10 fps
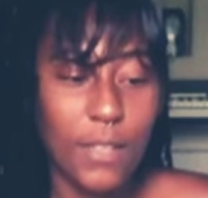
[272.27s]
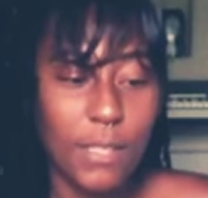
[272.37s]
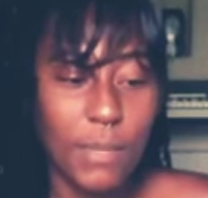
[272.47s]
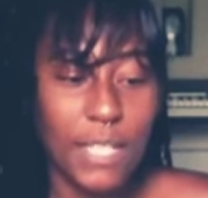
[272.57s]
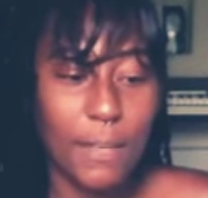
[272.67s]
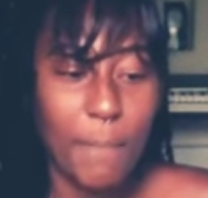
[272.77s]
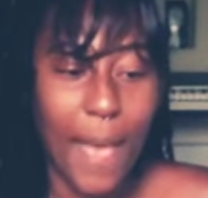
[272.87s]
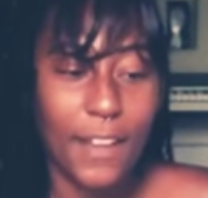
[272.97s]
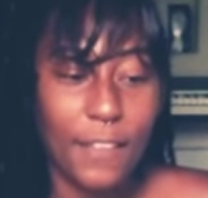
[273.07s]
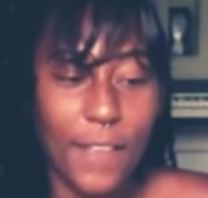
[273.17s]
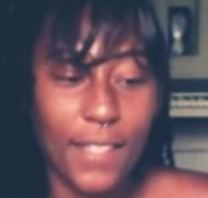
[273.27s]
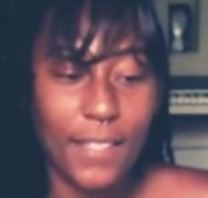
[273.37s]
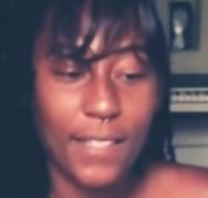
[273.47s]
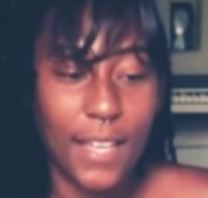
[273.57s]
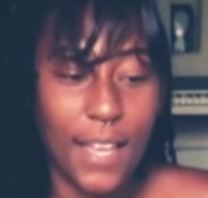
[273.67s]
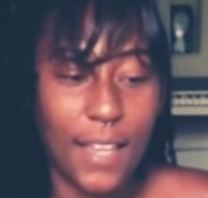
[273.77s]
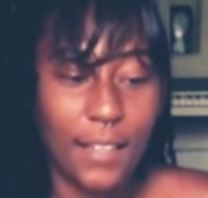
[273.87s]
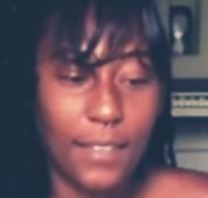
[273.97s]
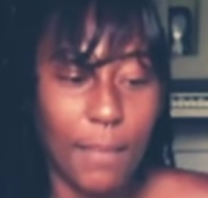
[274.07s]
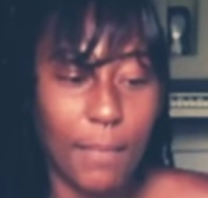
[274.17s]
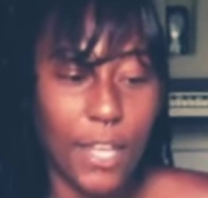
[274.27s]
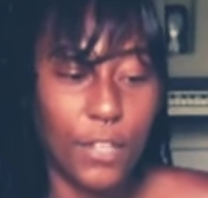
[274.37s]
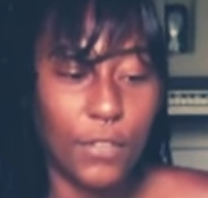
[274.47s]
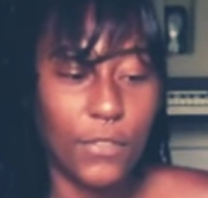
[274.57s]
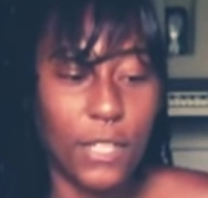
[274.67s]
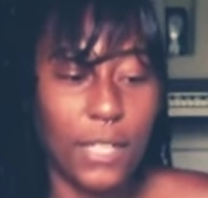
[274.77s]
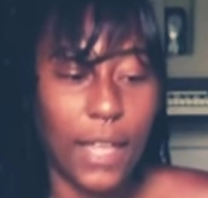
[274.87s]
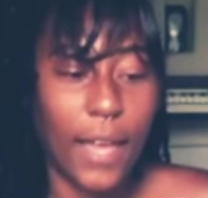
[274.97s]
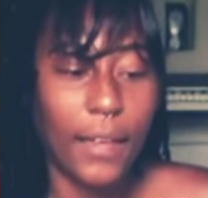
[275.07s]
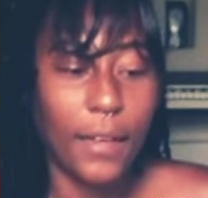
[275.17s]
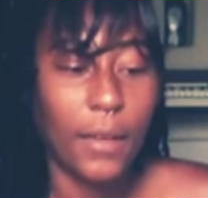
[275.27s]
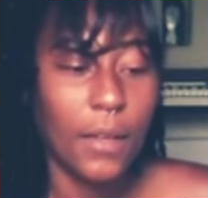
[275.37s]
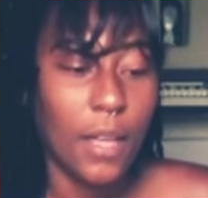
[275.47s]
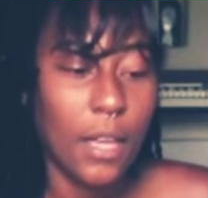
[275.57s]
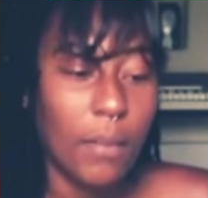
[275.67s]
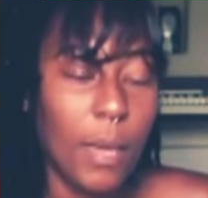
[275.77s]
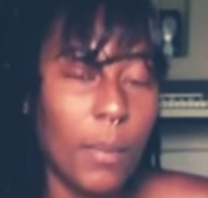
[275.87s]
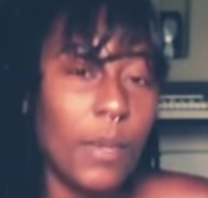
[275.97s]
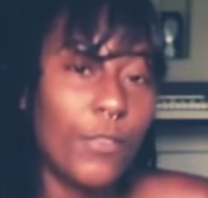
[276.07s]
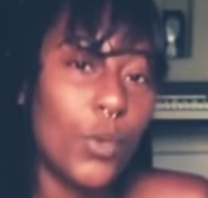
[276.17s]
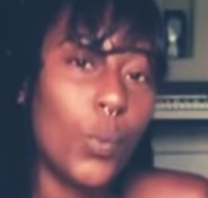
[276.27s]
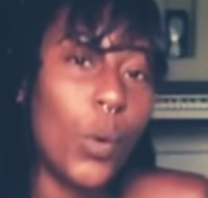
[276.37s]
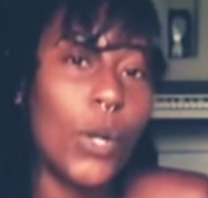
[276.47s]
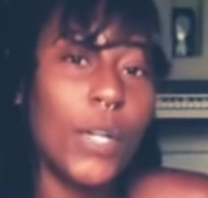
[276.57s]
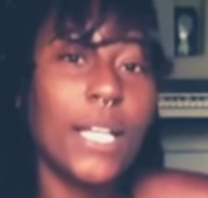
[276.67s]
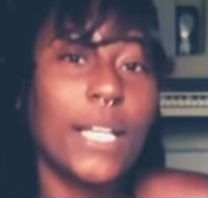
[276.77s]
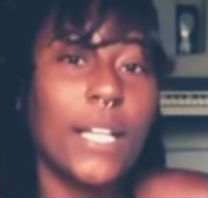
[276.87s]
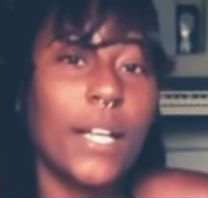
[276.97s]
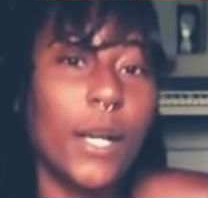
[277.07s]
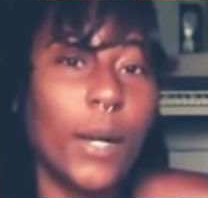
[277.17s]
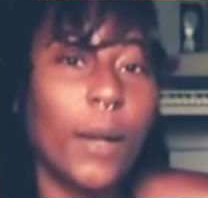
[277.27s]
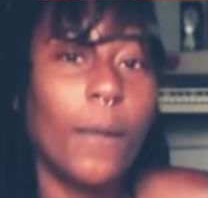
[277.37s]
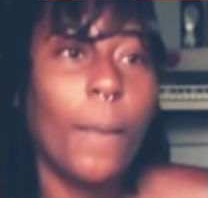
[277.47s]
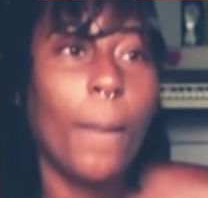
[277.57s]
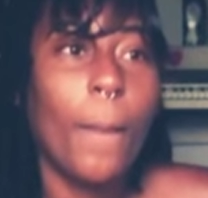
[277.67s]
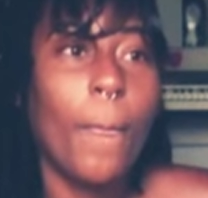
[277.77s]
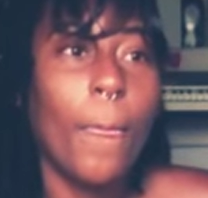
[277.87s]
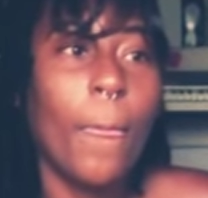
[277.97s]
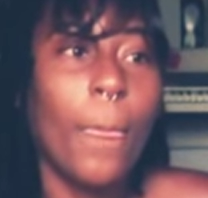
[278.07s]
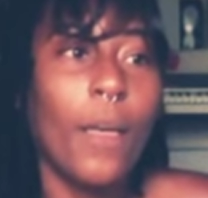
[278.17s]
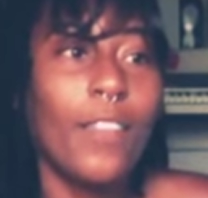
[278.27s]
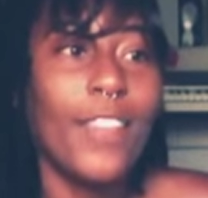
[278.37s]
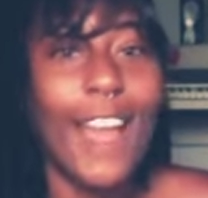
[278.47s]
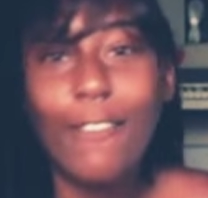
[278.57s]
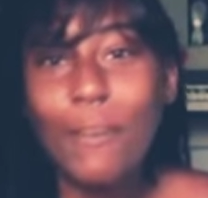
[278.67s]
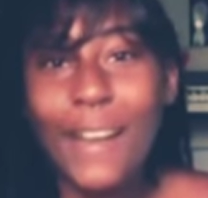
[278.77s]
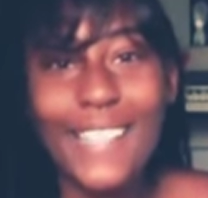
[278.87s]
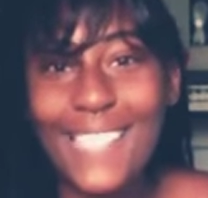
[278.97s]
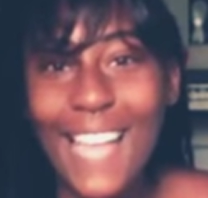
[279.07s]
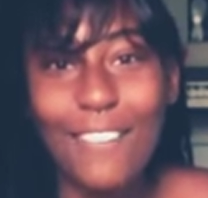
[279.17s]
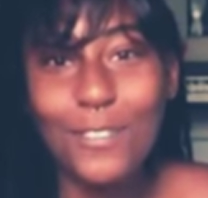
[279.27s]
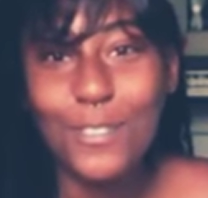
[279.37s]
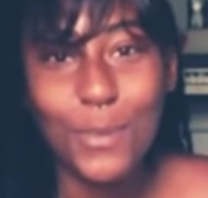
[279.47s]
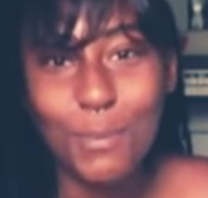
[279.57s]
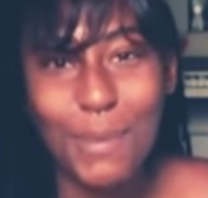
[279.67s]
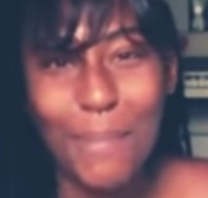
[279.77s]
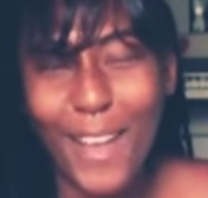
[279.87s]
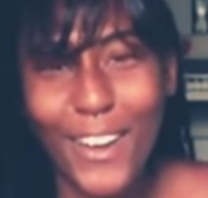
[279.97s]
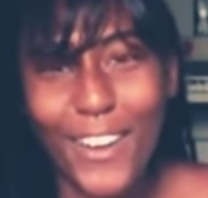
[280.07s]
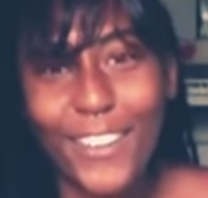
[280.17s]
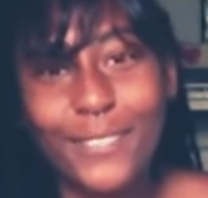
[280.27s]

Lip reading: begin to manifest, and they make you feel like maybe if you weren't here, then everybody's lives would be better.